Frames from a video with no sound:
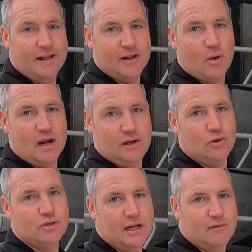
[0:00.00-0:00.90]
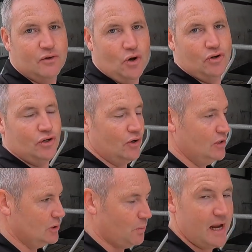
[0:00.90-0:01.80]
Now, any of you that have done your
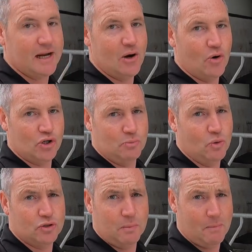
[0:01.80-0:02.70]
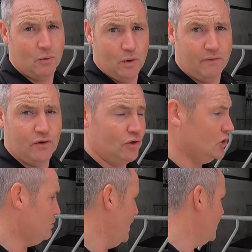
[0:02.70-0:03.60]
spraying course, most people would have done their
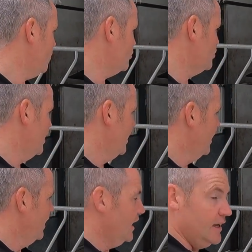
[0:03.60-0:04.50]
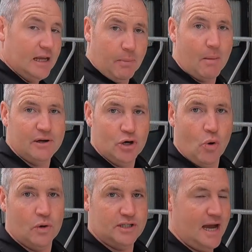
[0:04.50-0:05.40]
spraying course, you probably know
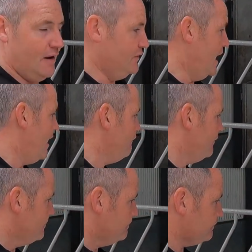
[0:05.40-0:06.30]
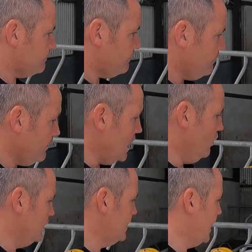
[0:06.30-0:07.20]
what you have to have.
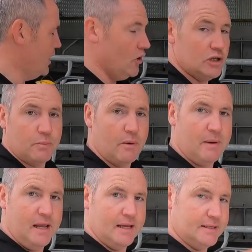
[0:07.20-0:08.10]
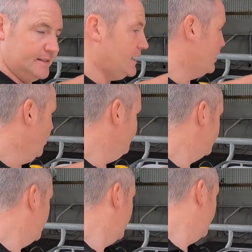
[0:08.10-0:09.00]
One thing I always bring with me is a set of gloves.